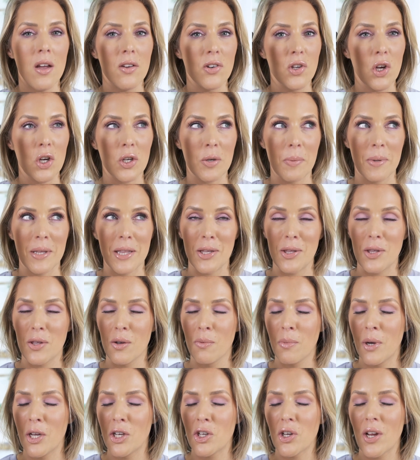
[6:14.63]
Talked about this so
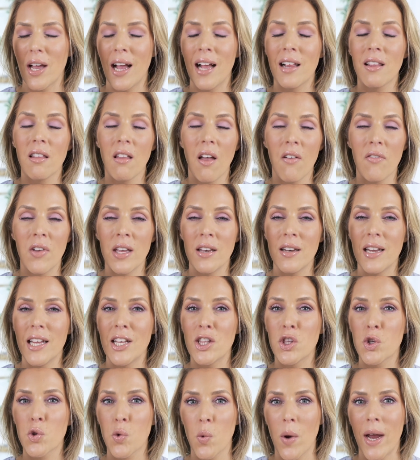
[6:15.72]
much. I love it.
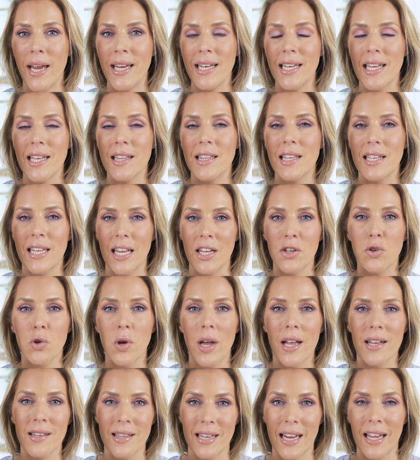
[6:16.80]
It's great. It's a
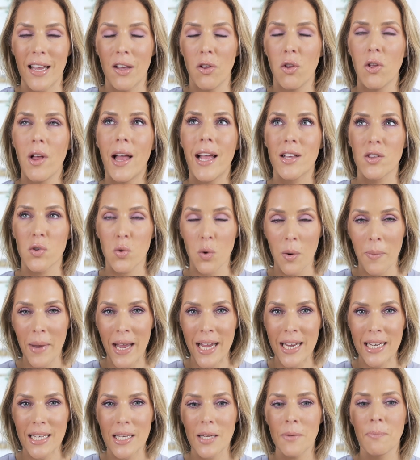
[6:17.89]
tetrahexacyl
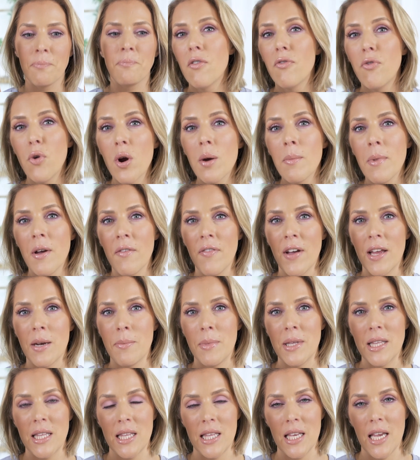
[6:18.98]
exorbate form of
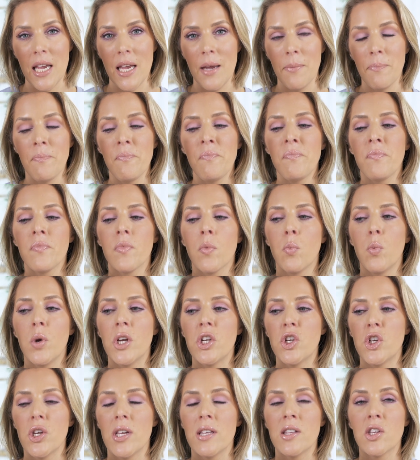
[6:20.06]
vitamin C,
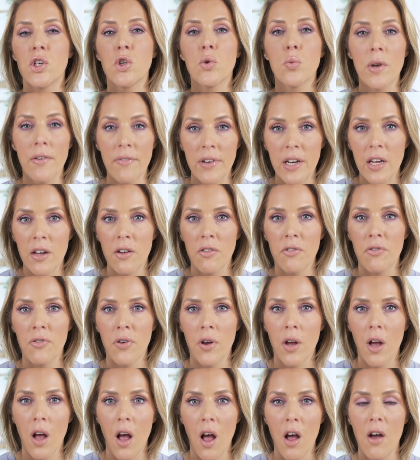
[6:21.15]
which is a derivative
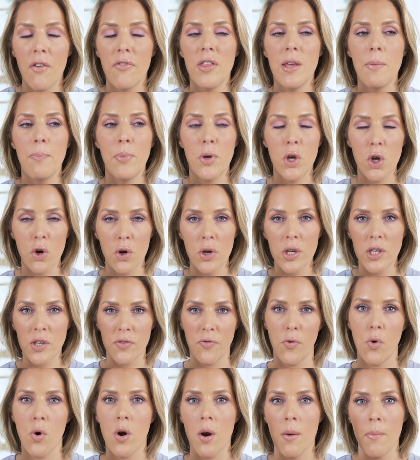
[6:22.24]
of the purest
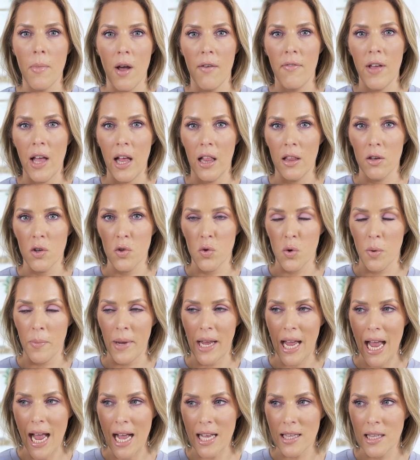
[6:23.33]
form of
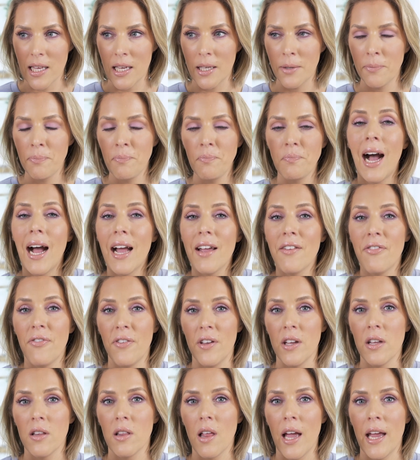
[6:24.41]
L-exorbic acid. I
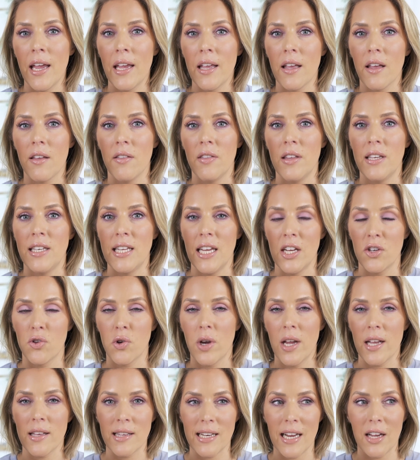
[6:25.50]
feel like the
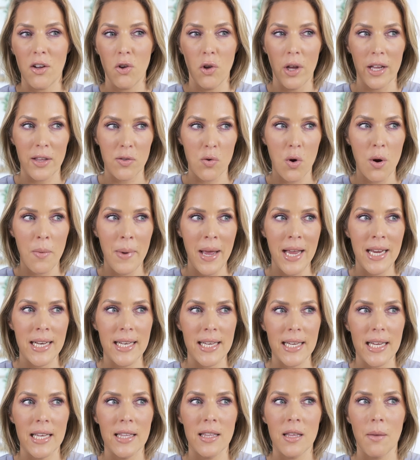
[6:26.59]
tetrahexacyl
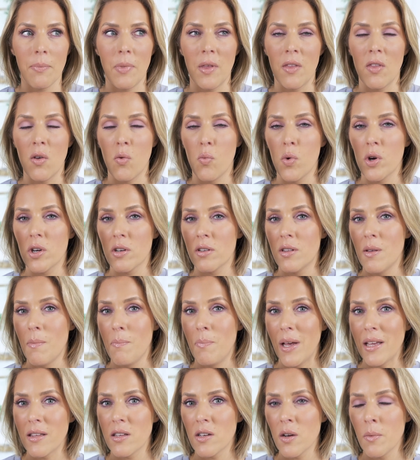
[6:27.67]
exorbate is something that works the
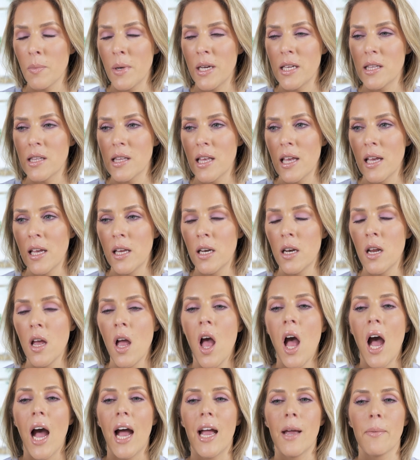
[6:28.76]
best on my skin.
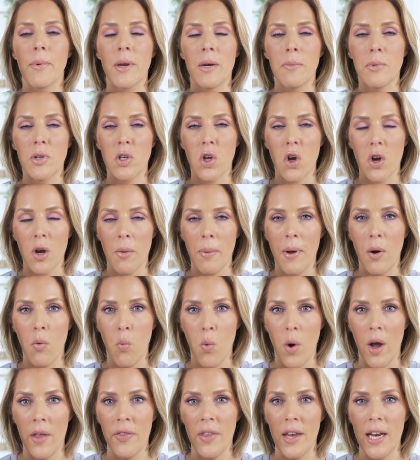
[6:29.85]
I am going to talk about
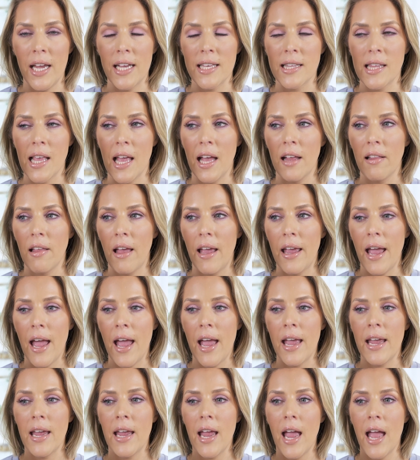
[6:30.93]
one that has the LAA,
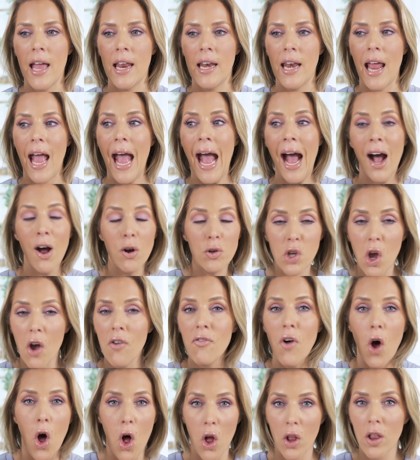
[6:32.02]
and out
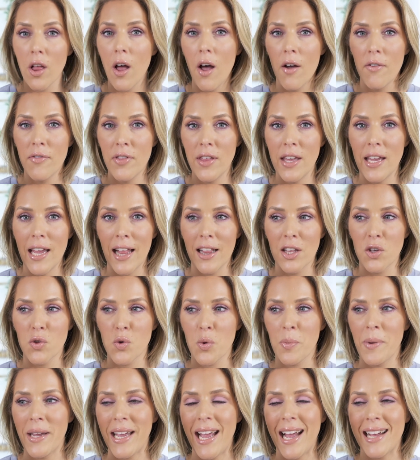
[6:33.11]
of all of the
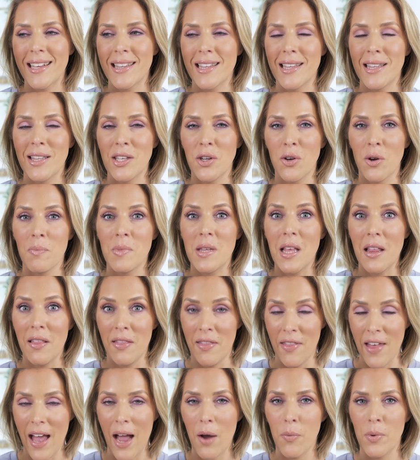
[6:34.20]
L-exorbic acid serums,
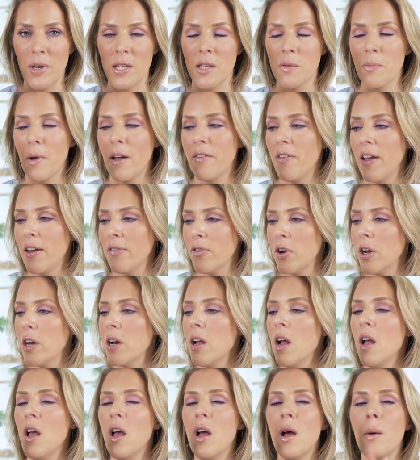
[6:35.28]
that one is my favorite.
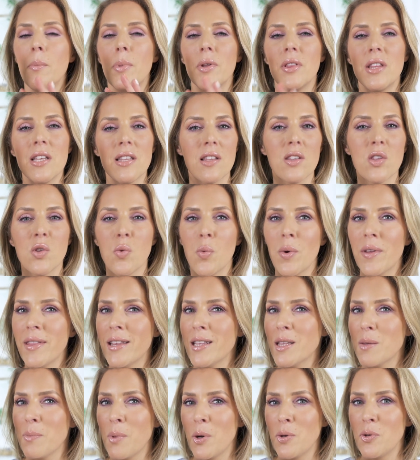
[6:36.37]
But this is the one
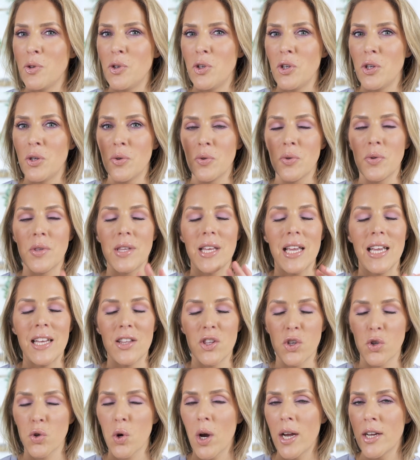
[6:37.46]
that's most used.
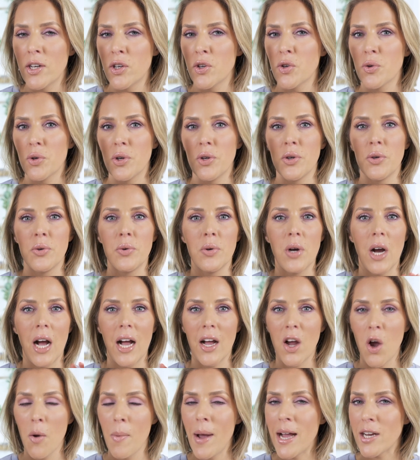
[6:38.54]
It's tried and true. I
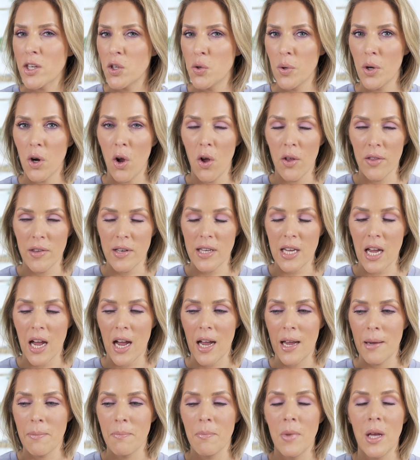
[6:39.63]
go back to it all the
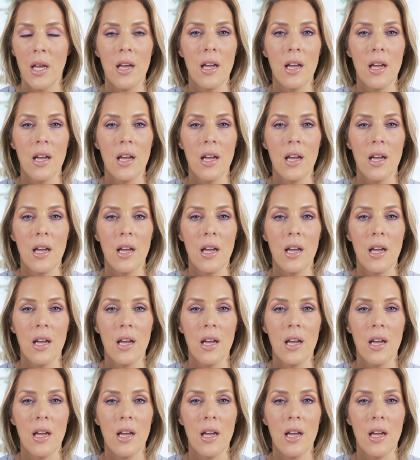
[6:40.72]
time.